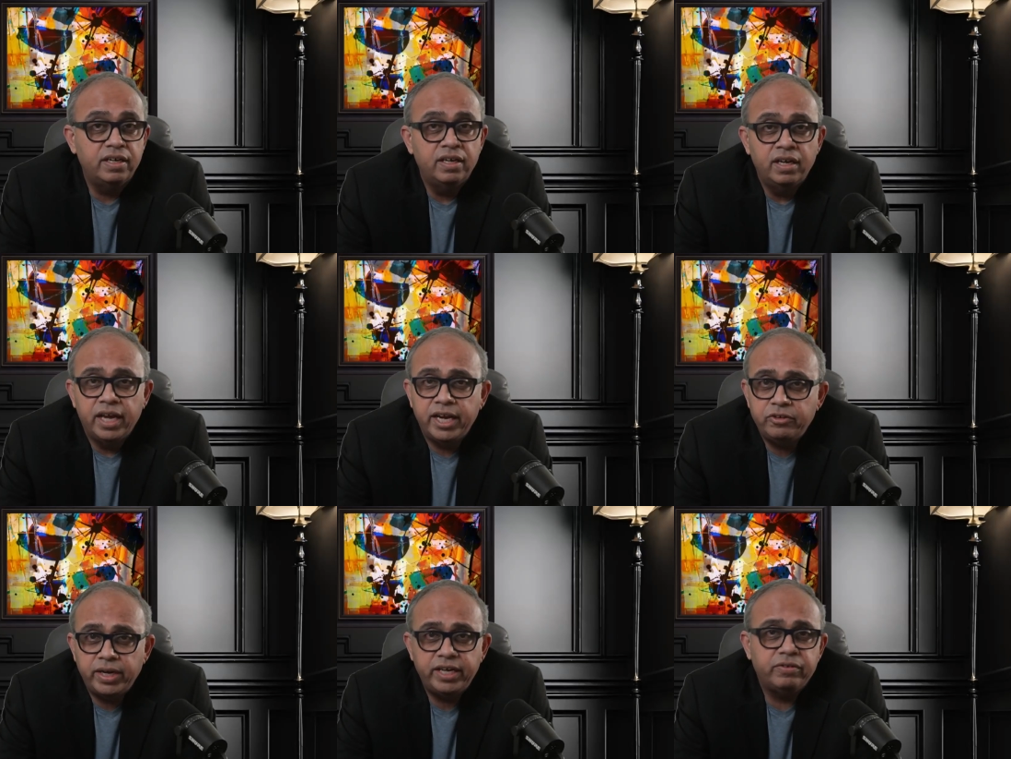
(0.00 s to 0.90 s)
In
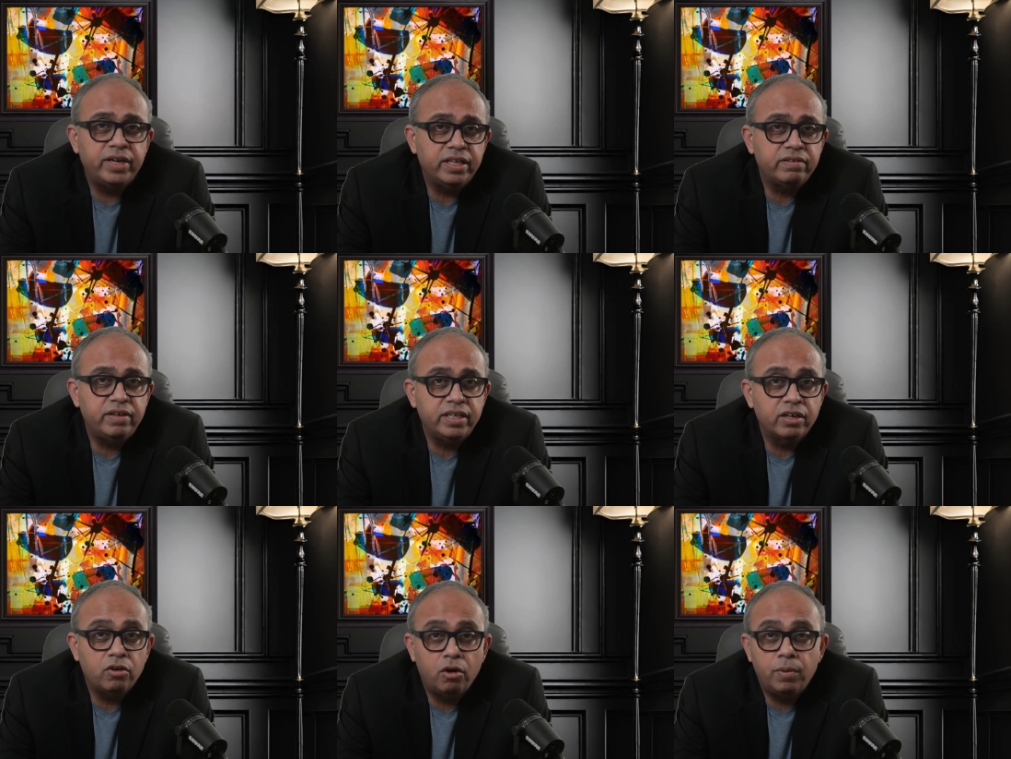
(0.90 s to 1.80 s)
2023, the
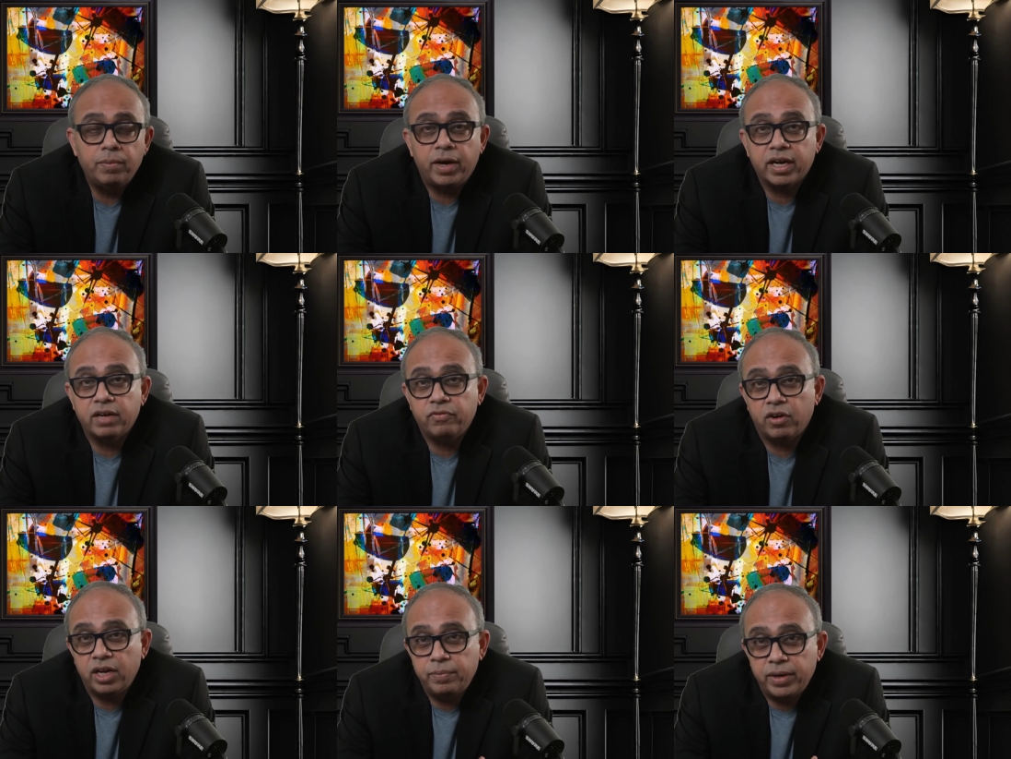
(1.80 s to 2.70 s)
global market for
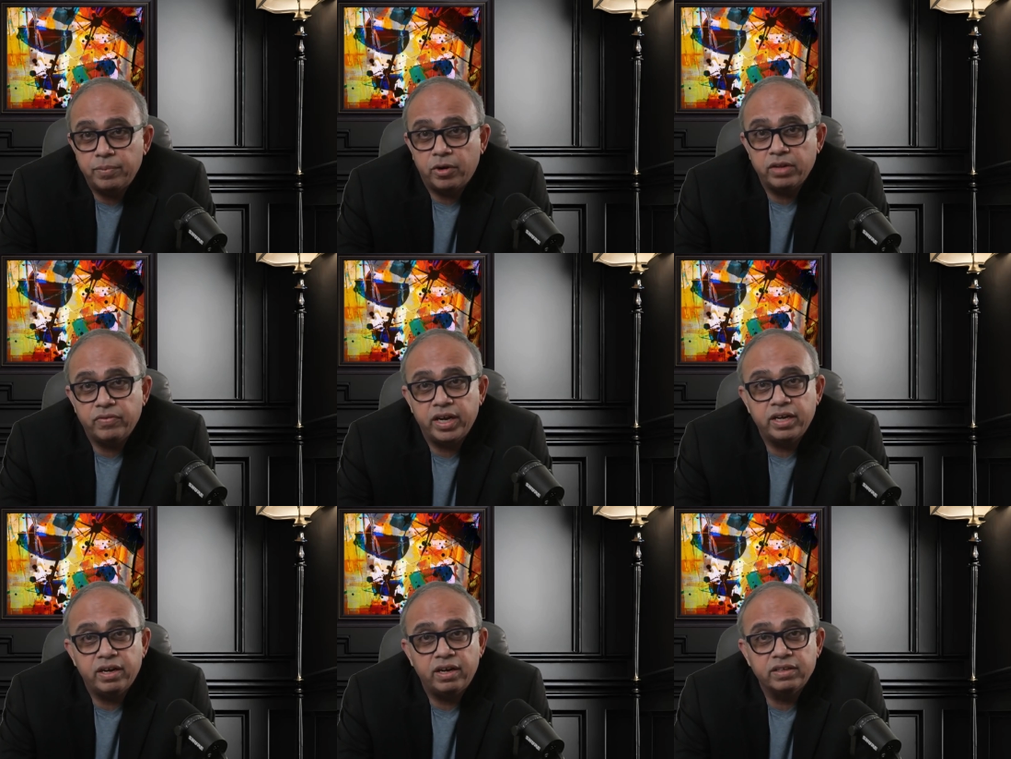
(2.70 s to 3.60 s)
lipid modifying
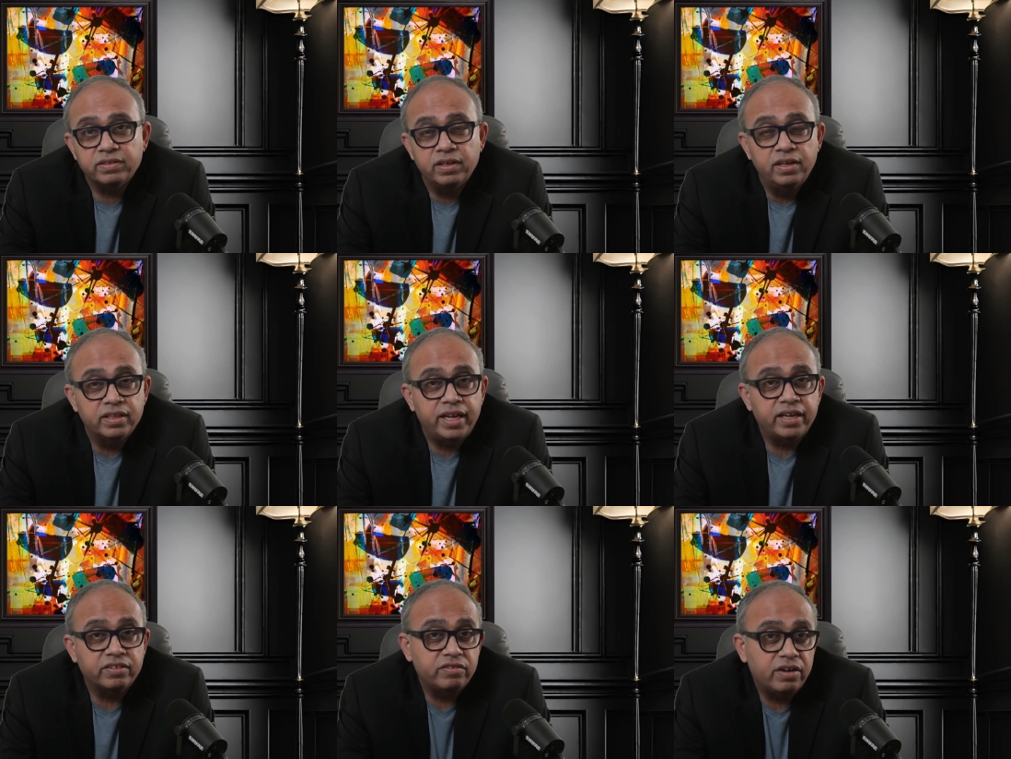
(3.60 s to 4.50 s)
drugs, that
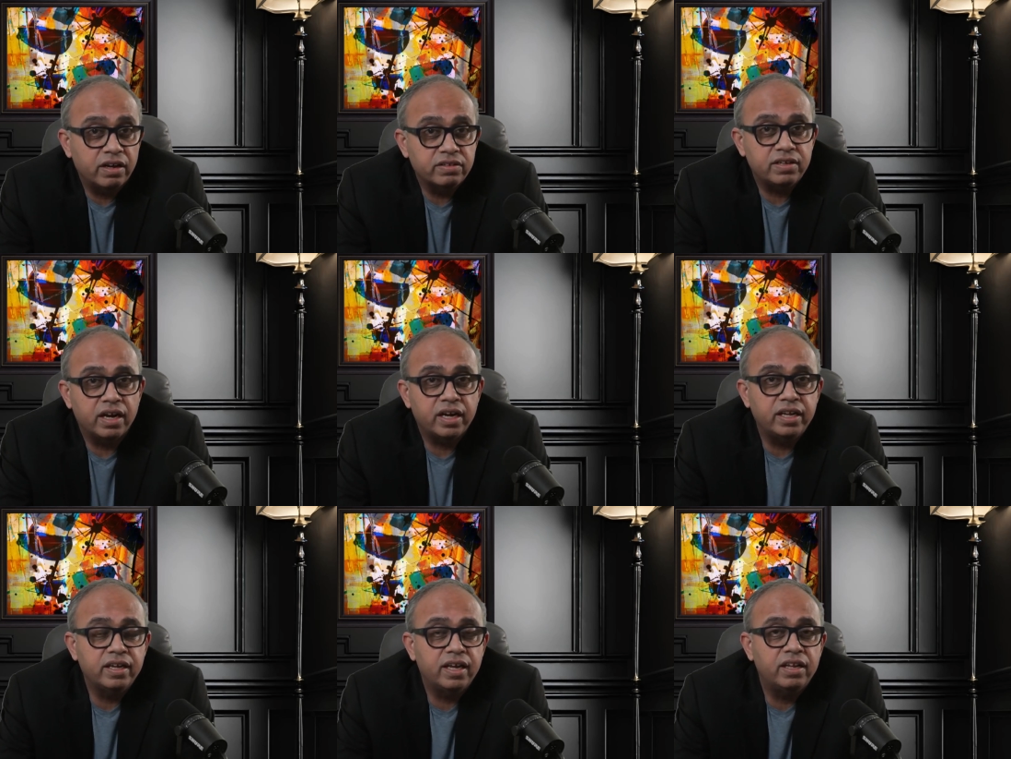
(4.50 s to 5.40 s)
is drugs targeting
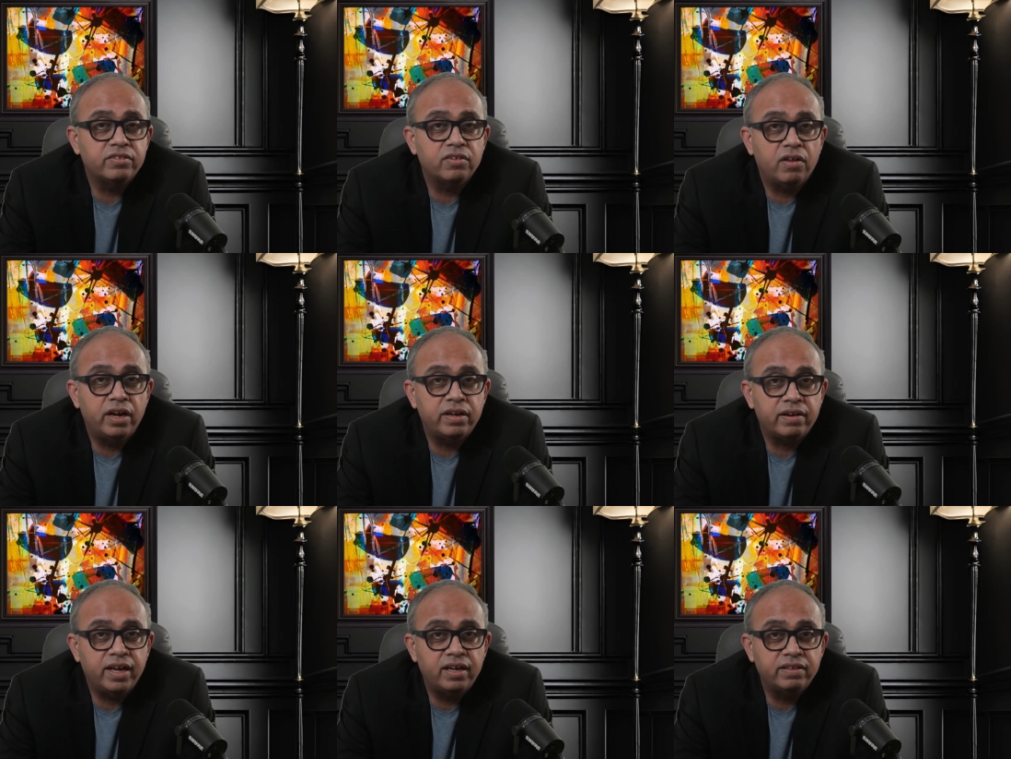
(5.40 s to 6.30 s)
cholesterol and
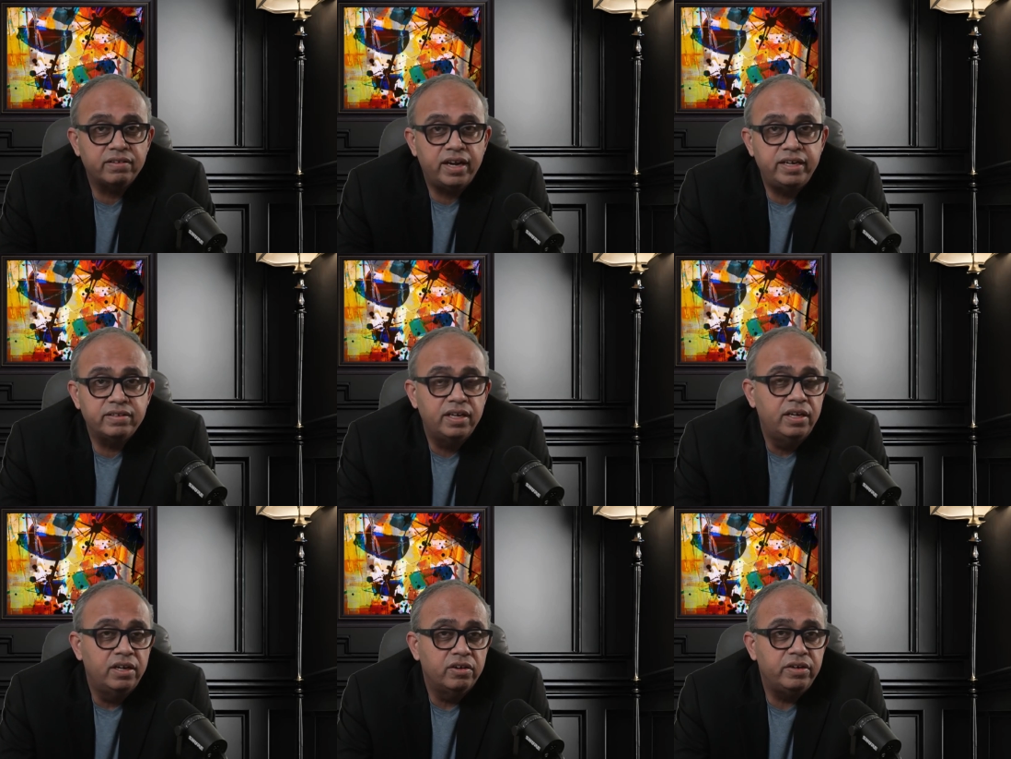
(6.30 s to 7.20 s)
triglycerides,
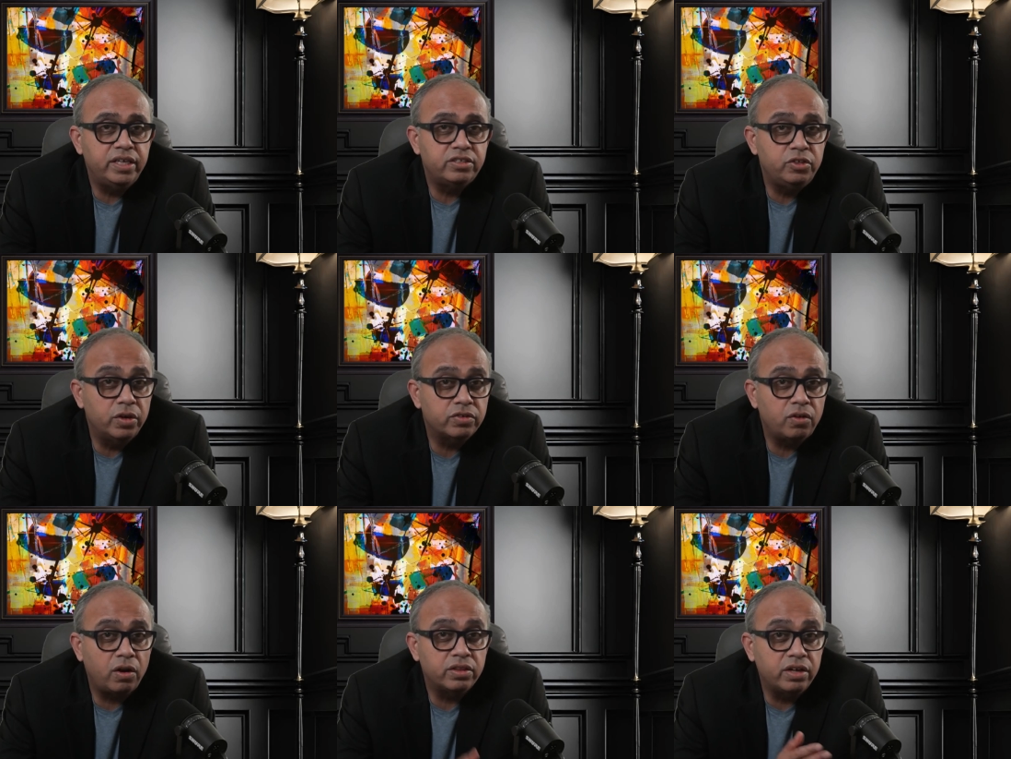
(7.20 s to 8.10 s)
reached US
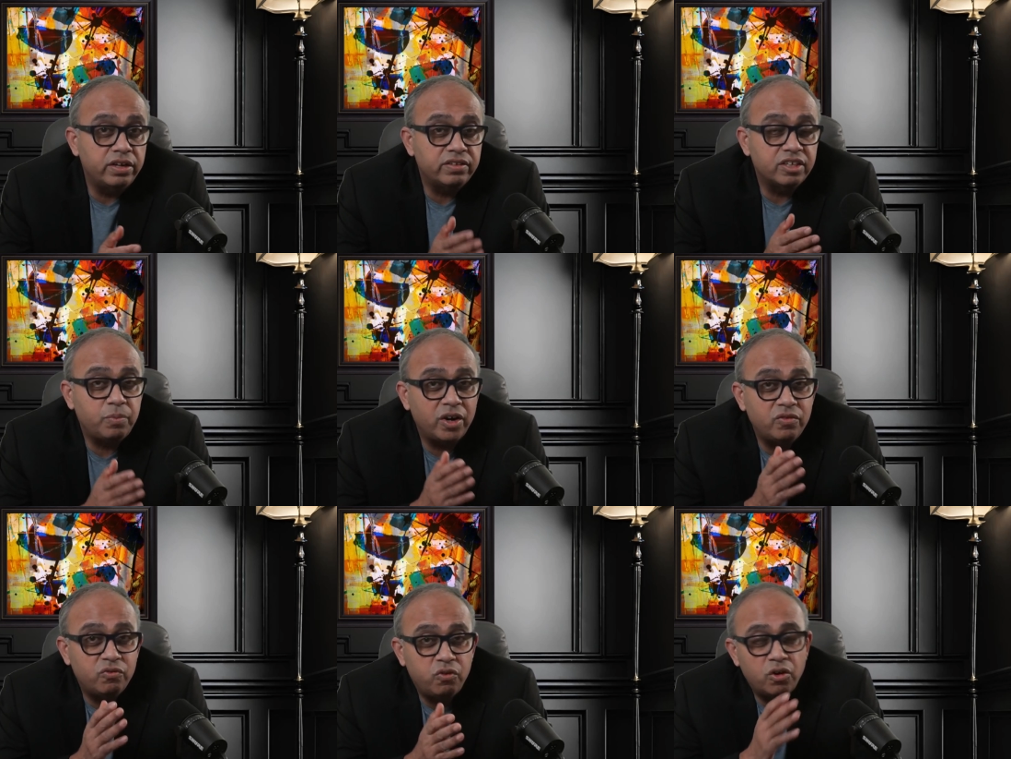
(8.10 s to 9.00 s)
dollar
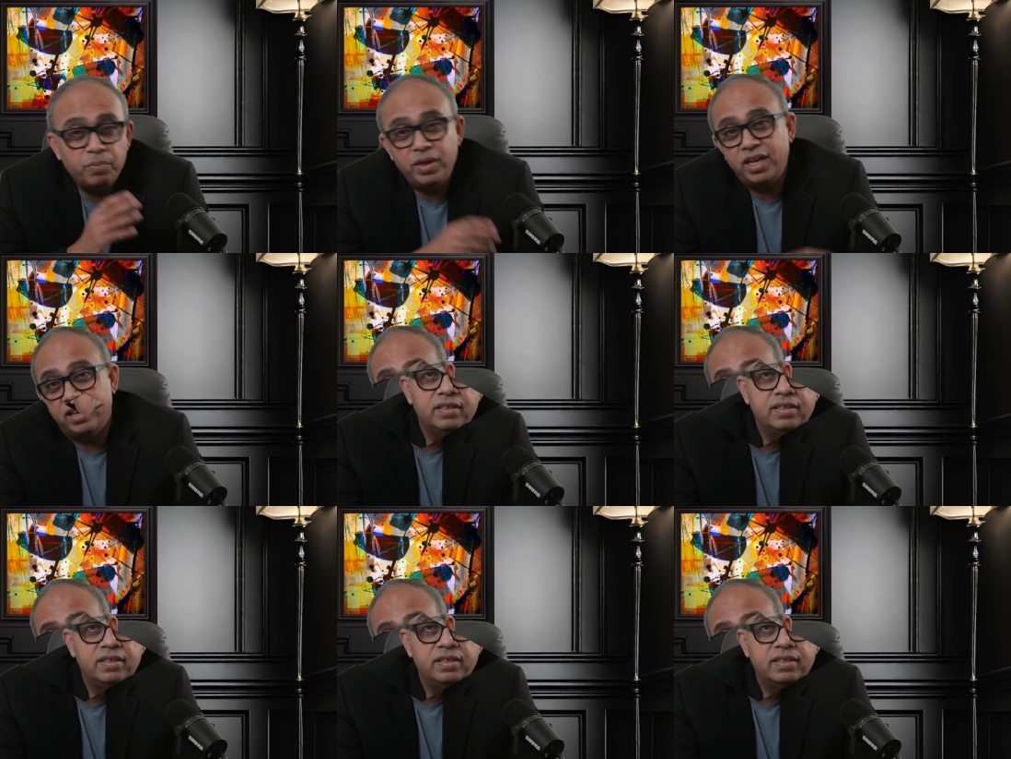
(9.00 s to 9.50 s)
36.4 billion